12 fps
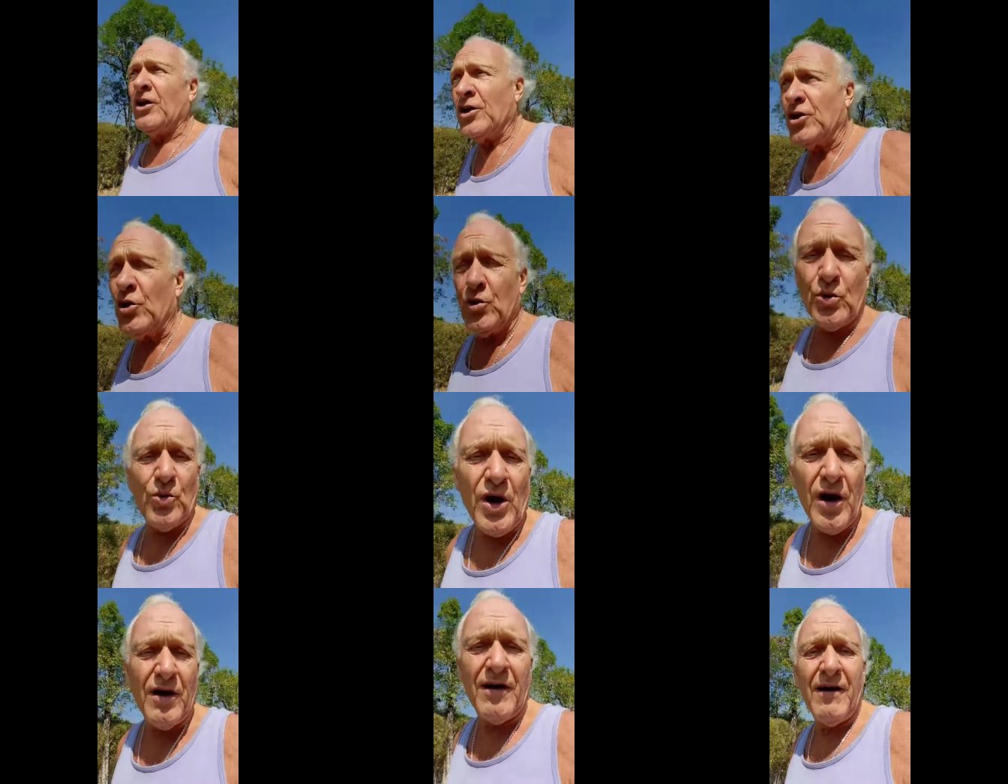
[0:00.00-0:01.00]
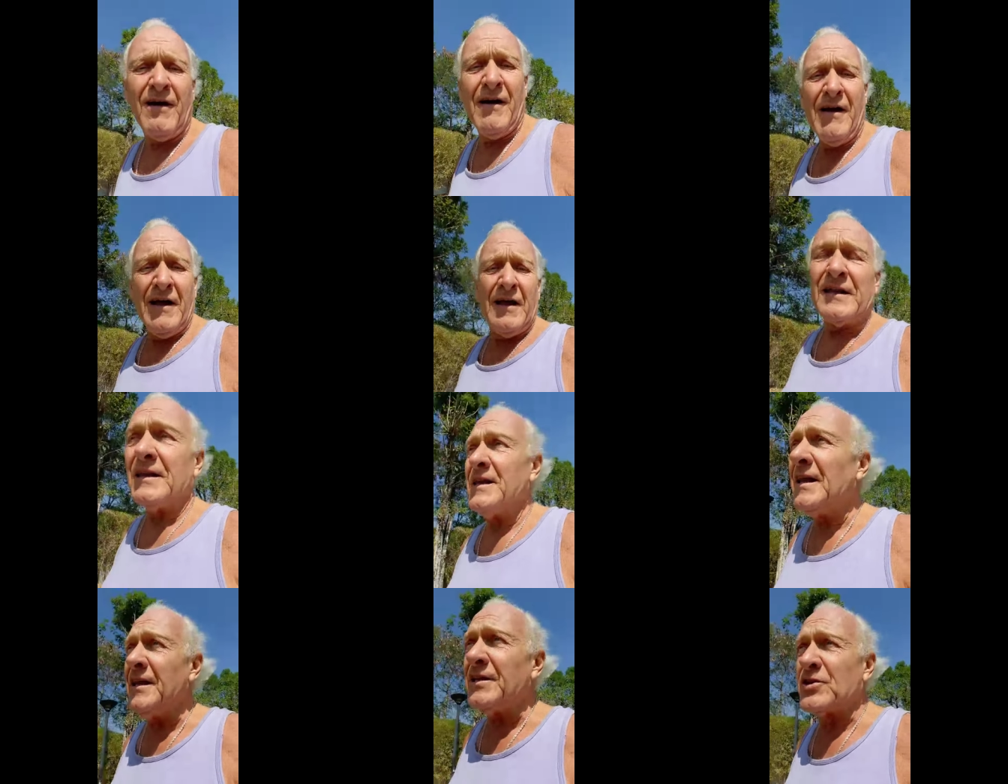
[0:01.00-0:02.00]
you
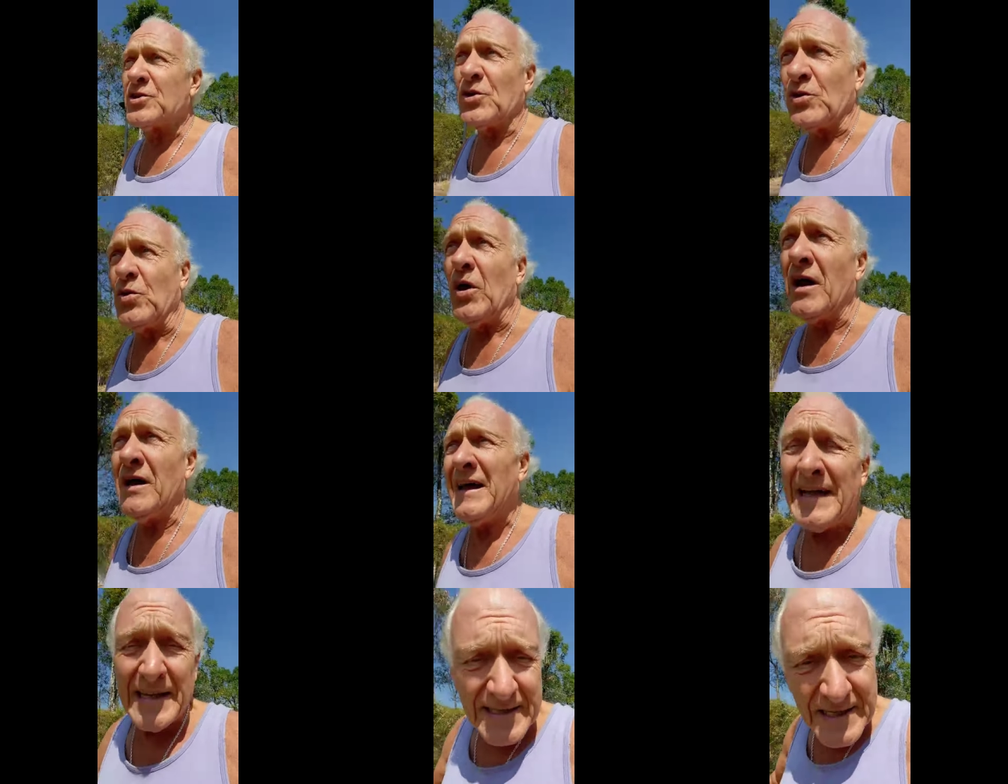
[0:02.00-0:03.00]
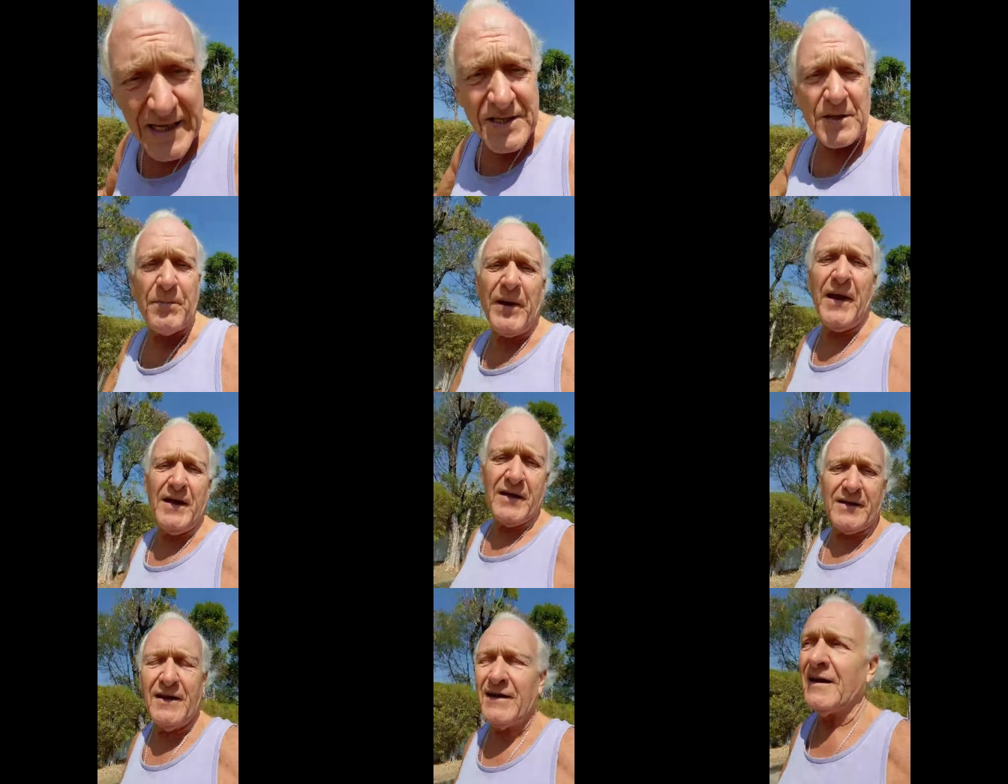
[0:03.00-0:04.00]
need to dissipate
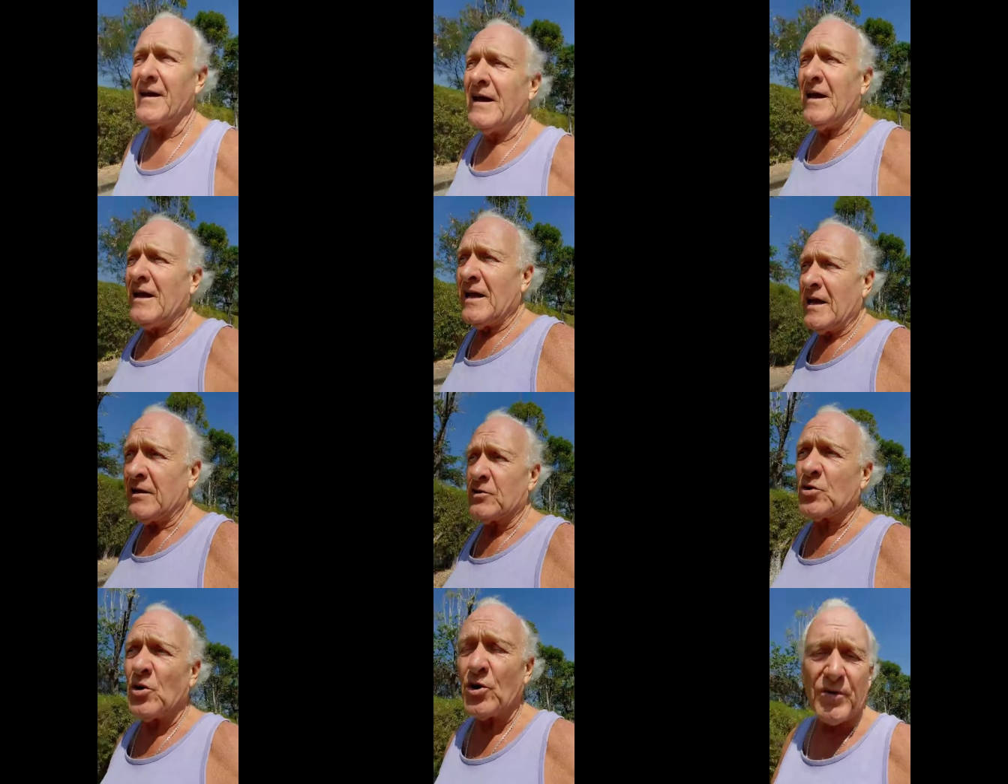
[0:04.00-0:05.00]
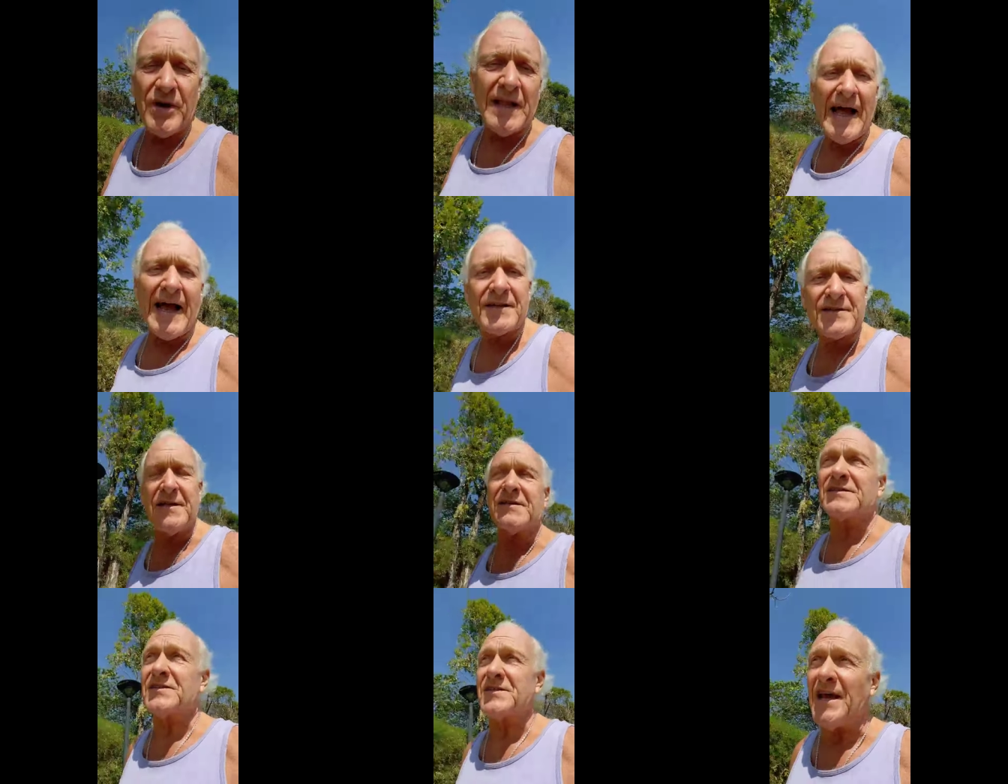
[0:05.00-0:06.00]
it into a relaxing
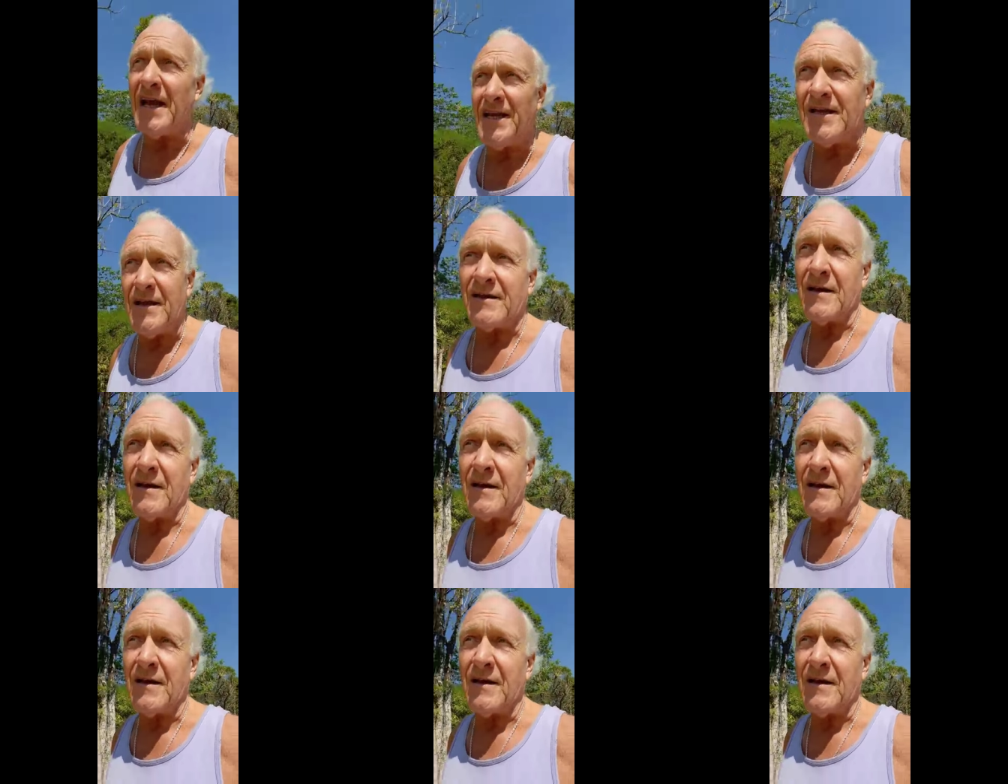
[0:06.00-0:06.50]
state.